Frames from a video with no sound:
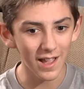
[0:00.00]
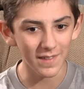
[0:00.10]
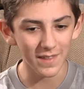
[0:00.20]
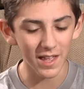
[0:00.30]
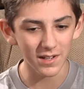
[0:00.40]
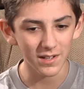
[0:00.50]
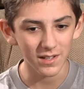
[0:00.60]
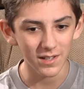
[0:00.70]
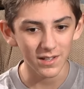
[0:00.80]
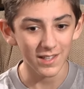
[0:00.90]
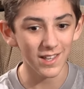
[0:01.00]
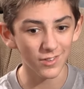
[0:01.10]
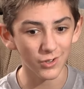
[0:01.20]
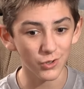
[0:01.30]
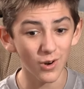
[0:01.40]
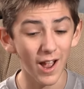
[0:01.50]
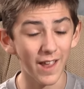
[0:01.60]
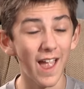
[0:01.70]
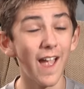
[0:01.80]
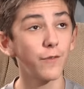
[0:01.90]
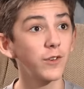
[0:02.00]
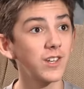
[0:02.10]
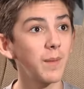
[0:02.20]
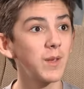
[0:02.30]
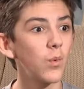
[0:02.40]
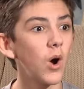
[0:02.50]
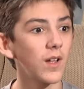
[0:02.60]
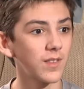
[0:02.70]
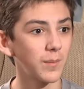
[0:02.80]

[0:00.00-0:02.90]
and then he has to cry every time he wants